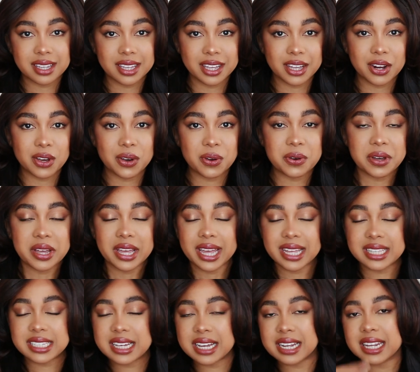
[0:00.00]
You know,
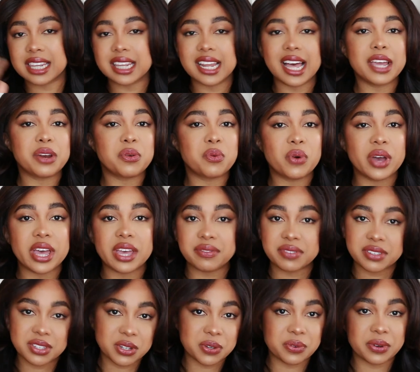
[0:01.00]
it's got light
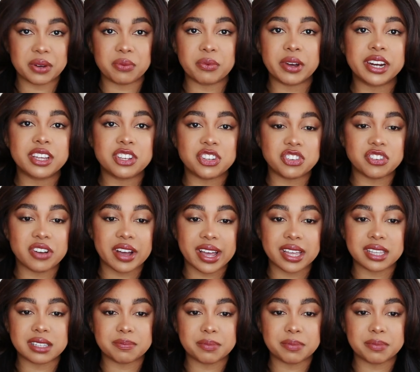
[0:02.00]
waves to it when it dries,